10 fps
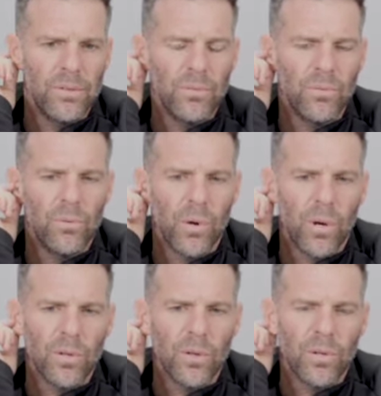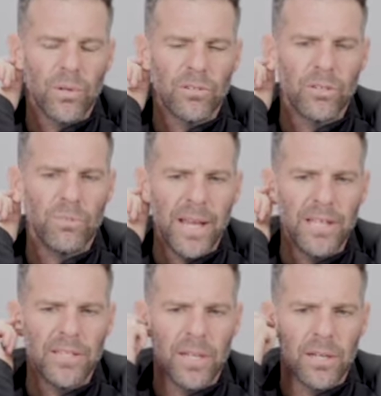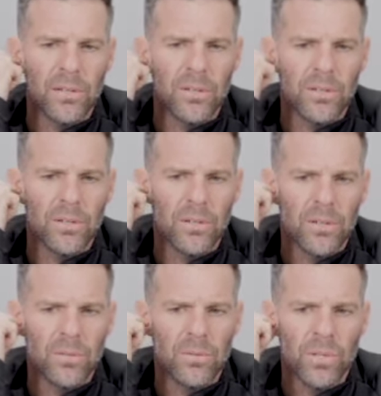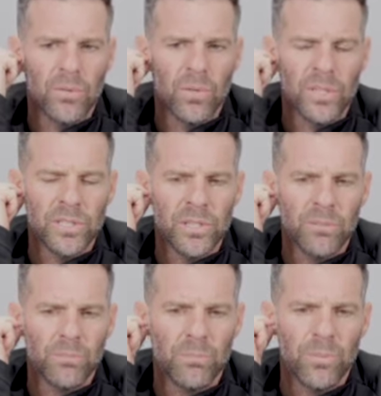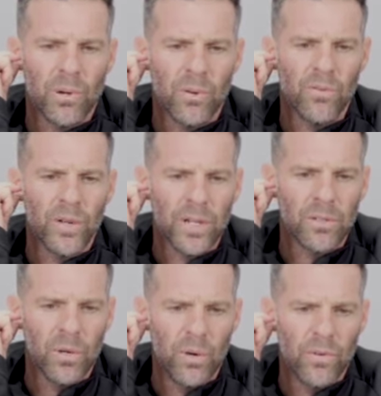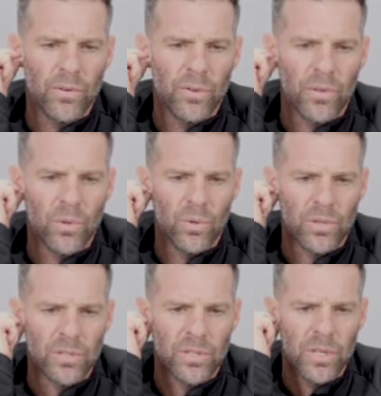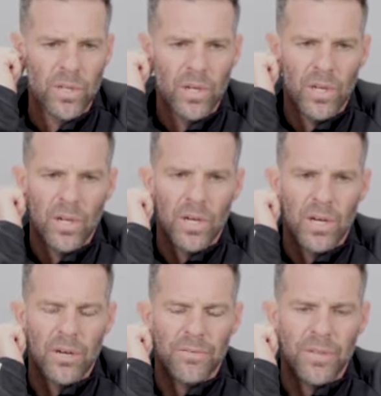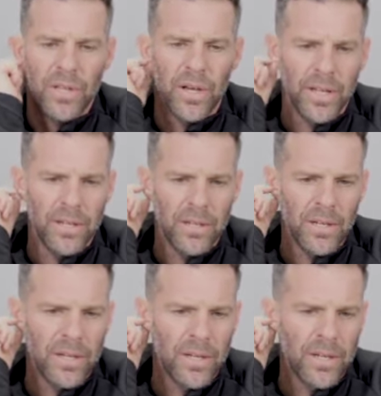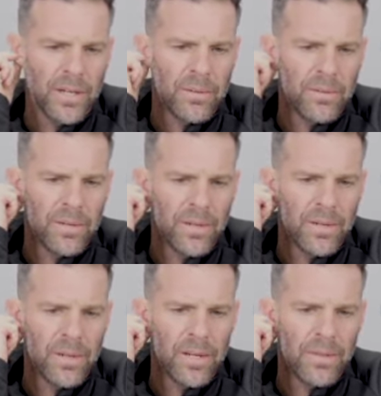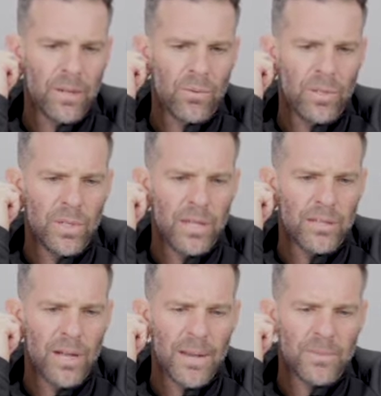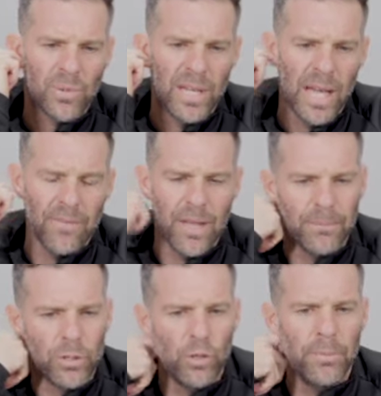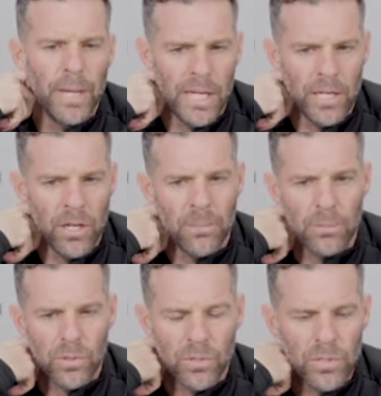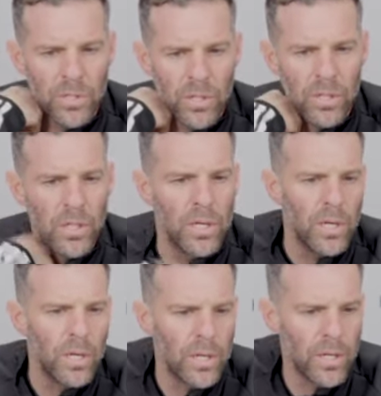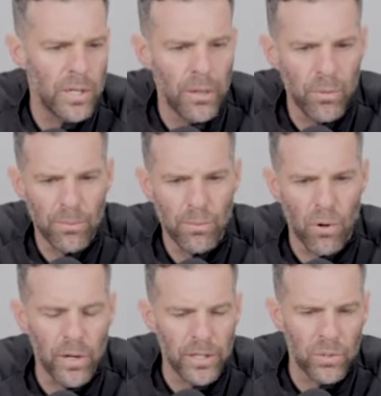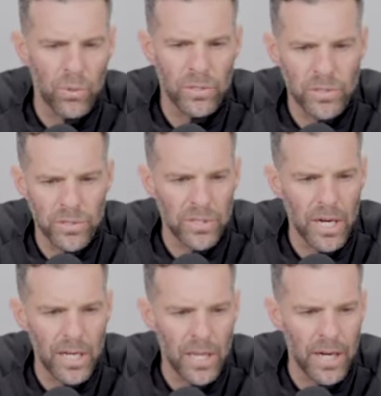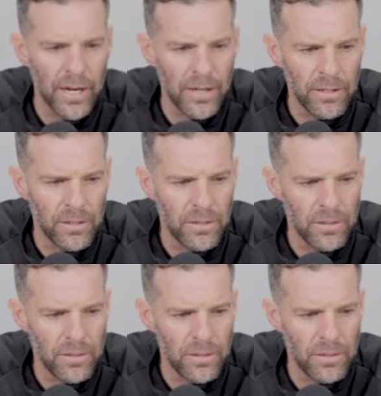weren't, our spacing wasn't perfect over the course of the night, and I think we at times gave them too many numbers, and we brought it towards the sideline